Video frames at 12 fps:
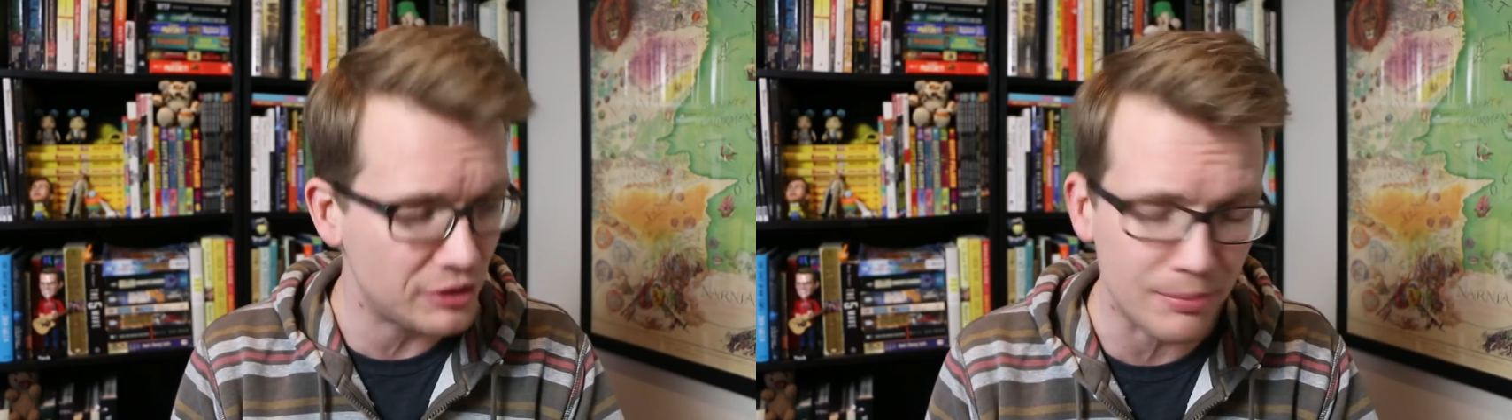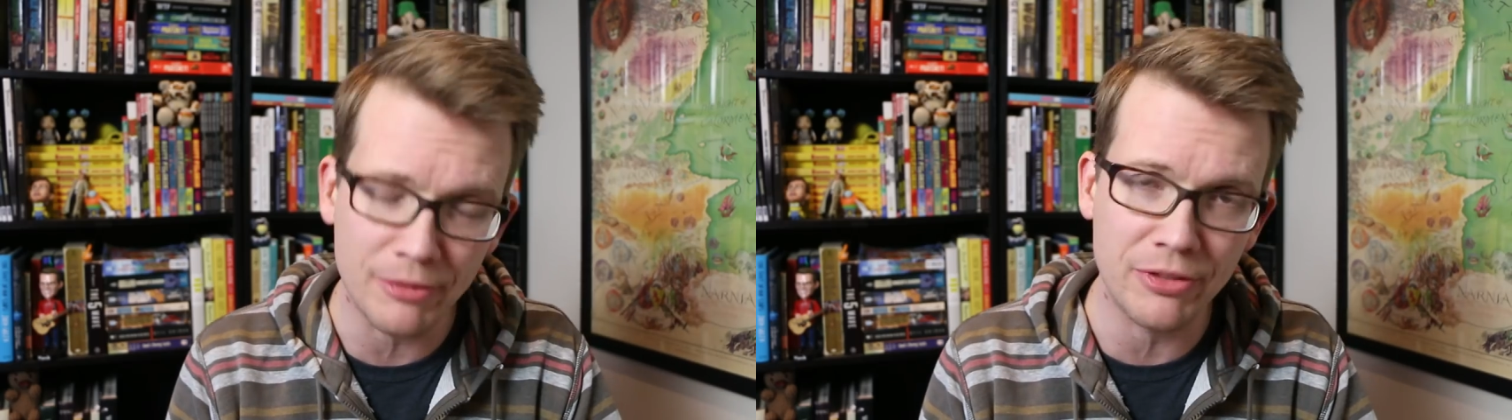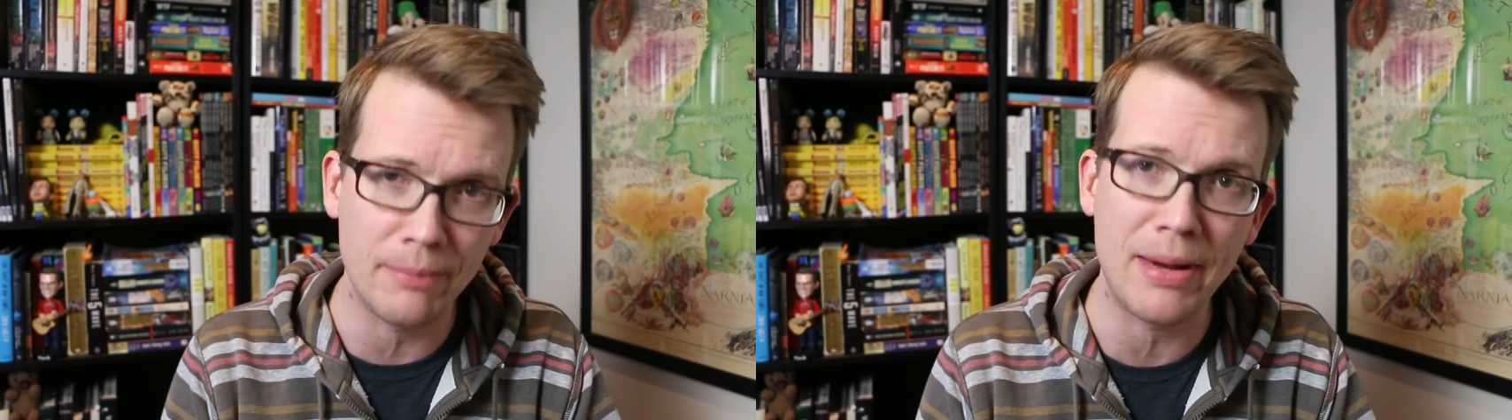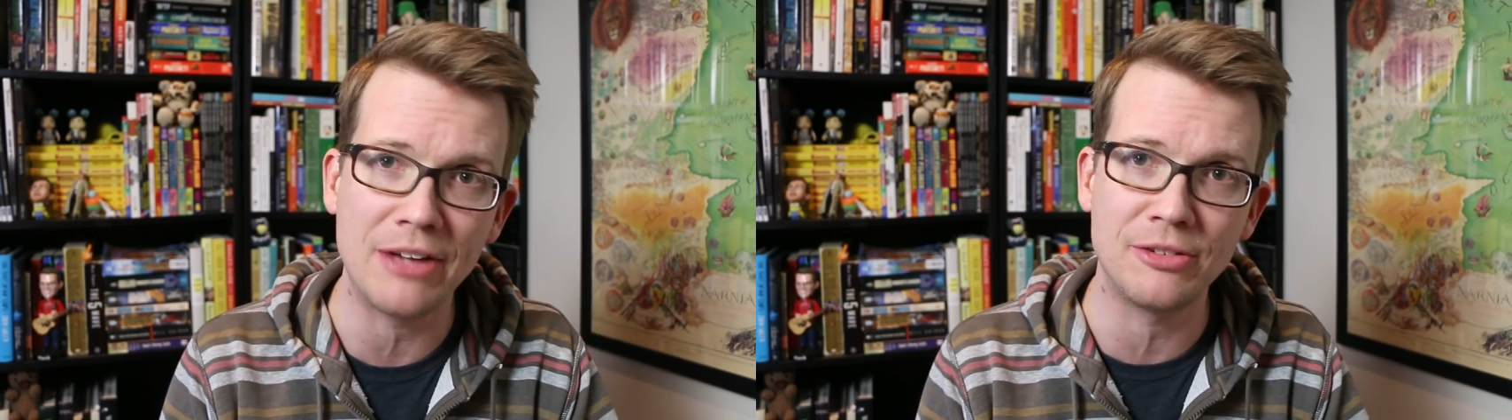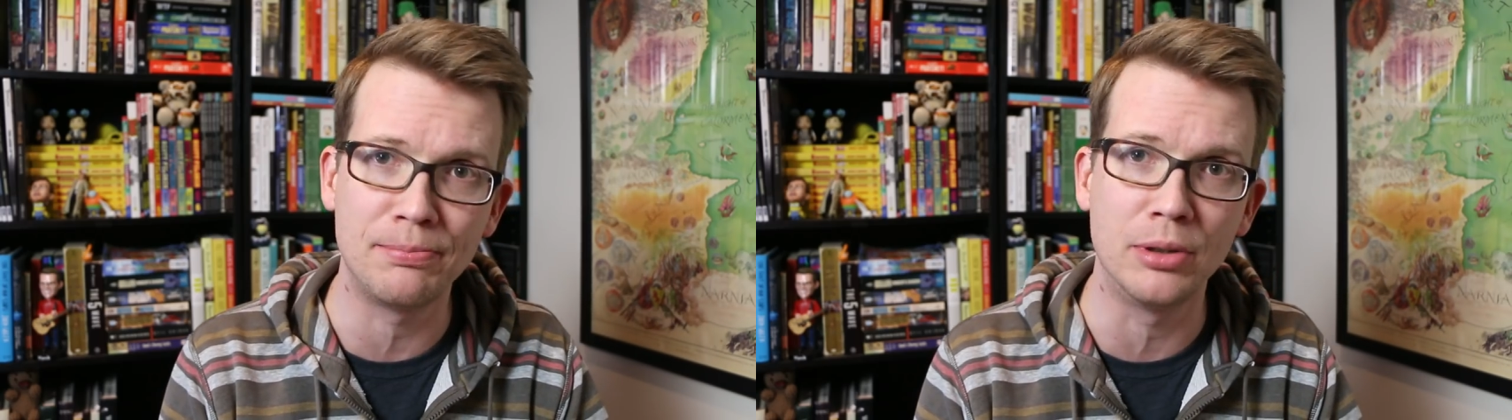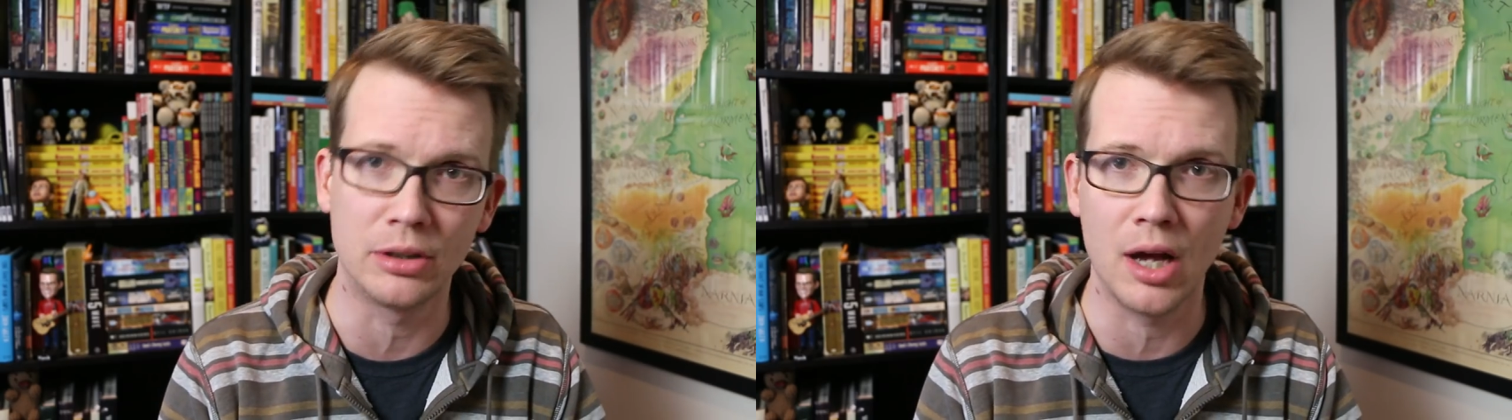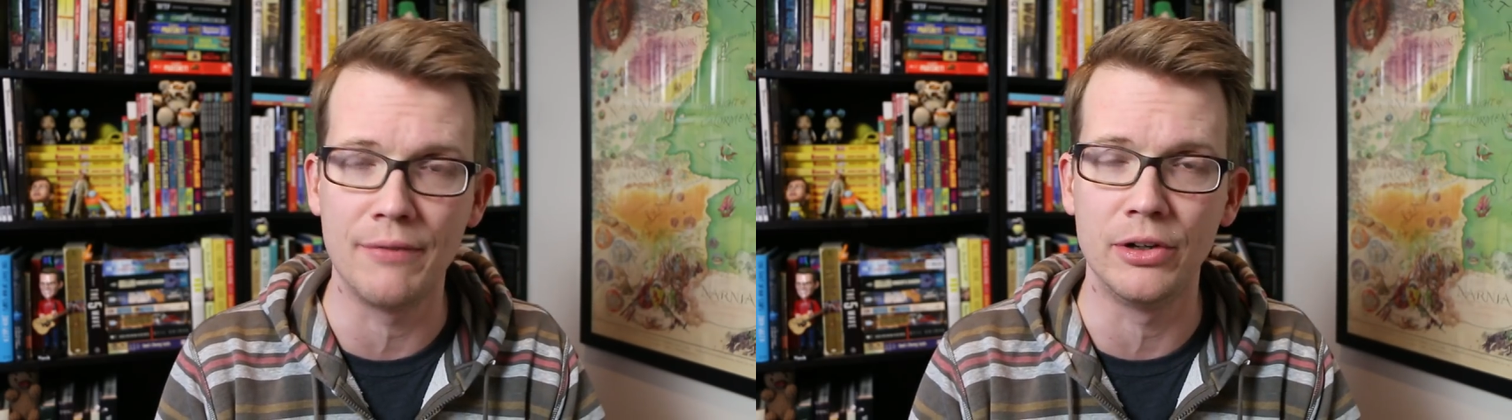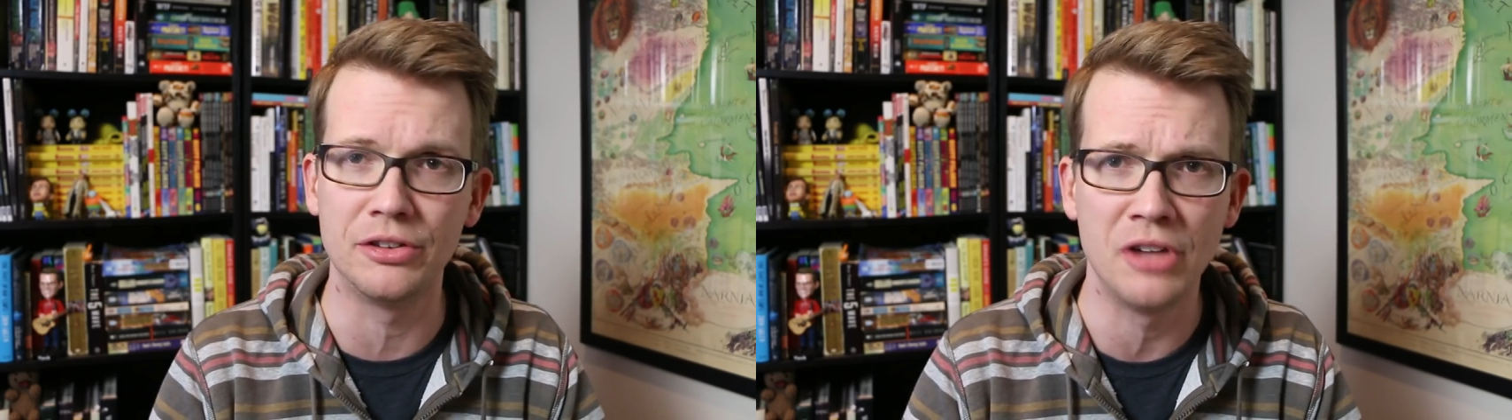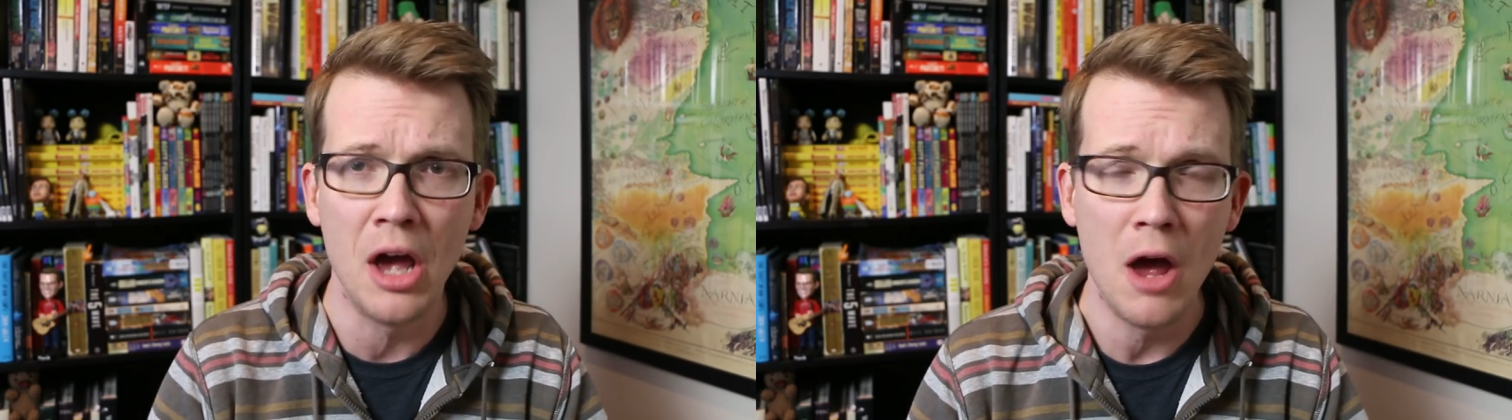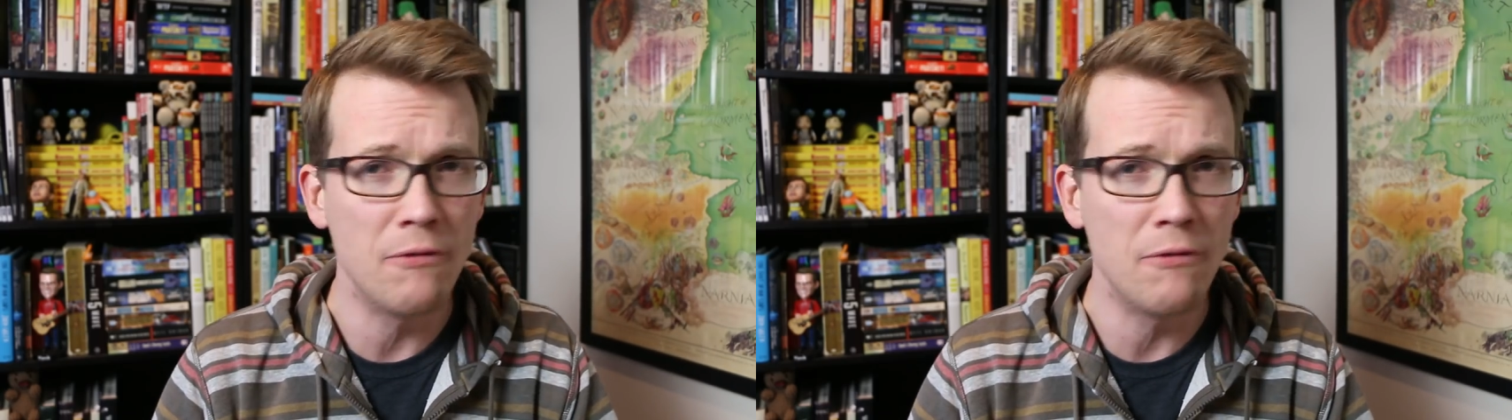some of the best book covers